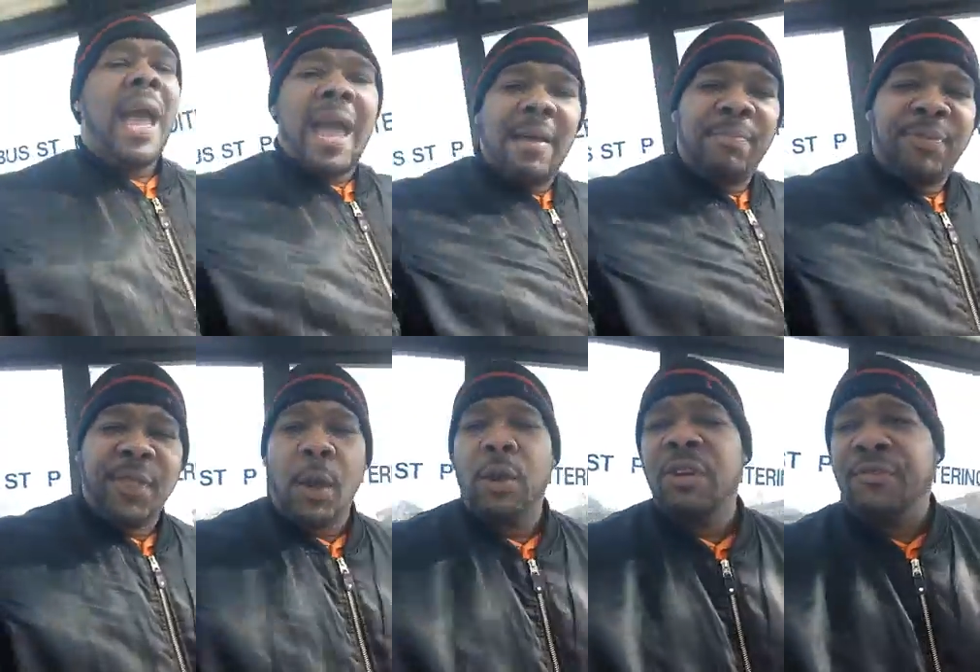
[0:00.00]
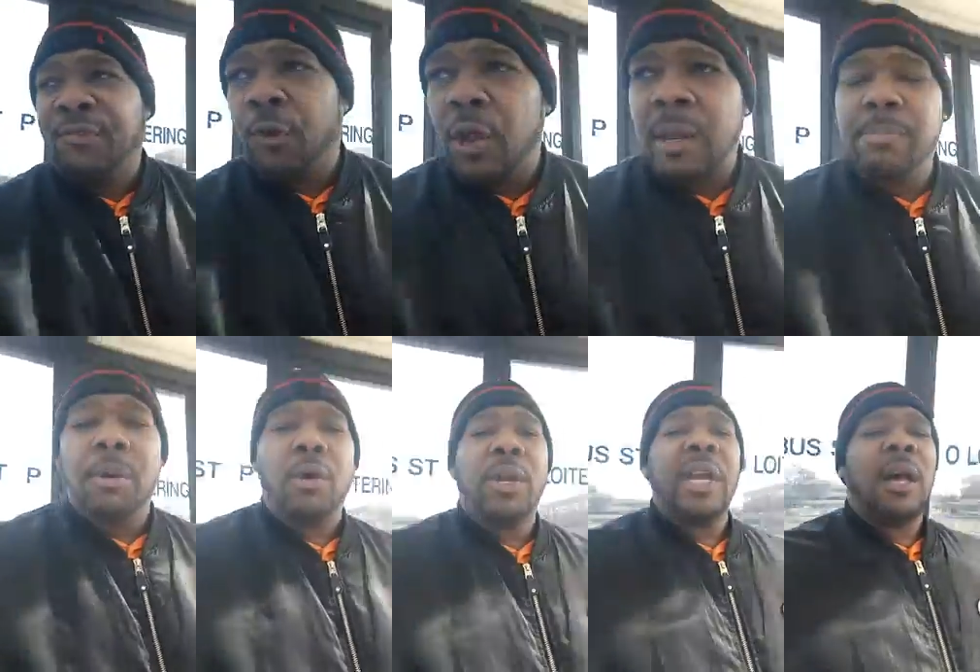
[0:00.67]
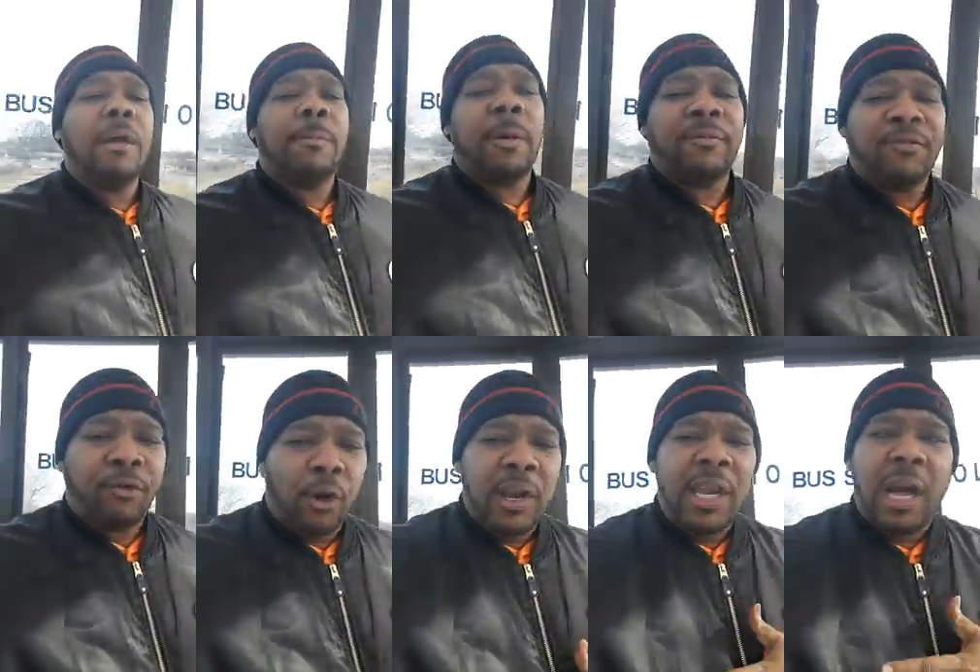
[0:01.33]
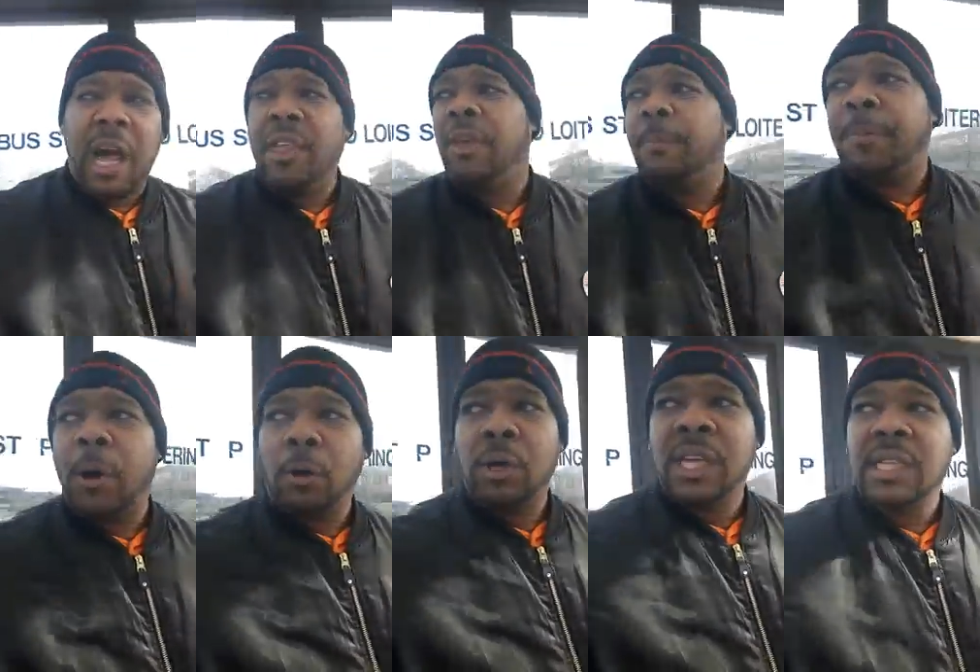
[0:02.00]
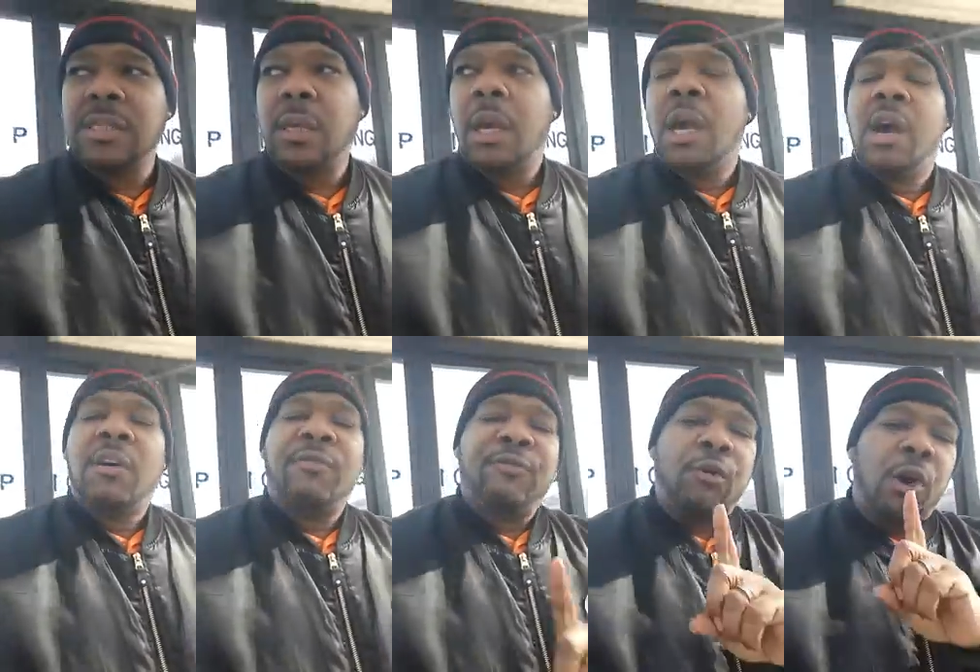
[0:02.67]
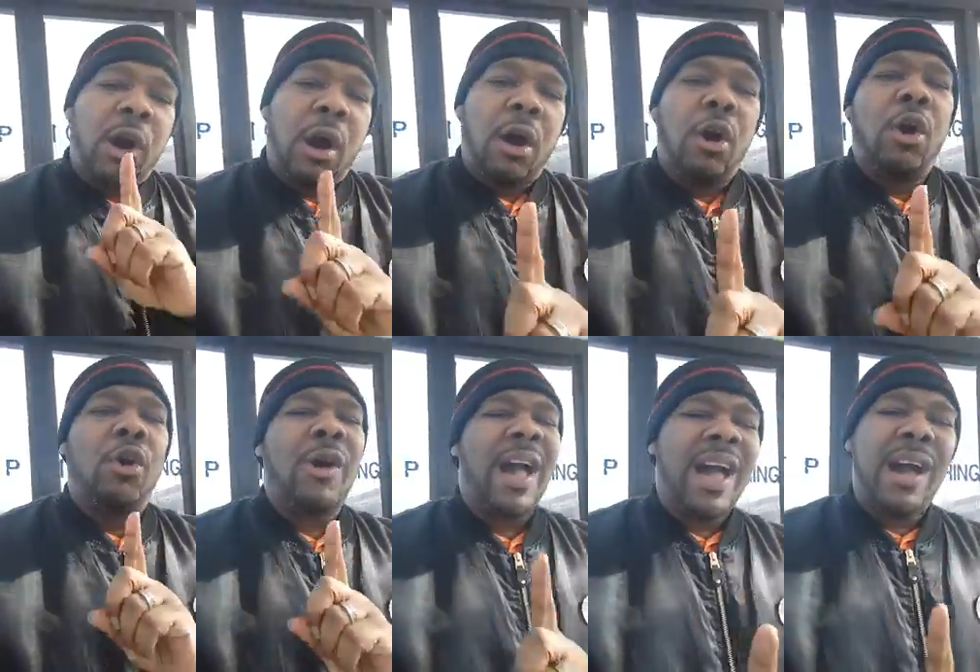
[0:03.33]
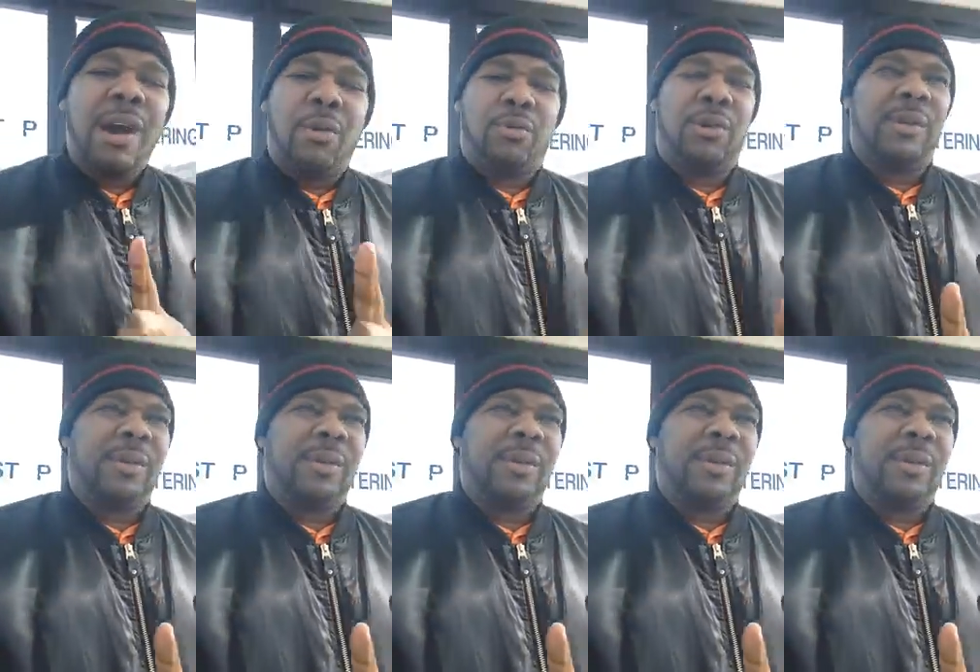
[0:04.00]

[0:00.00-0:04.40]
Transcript: and 40 other police for a whole hour.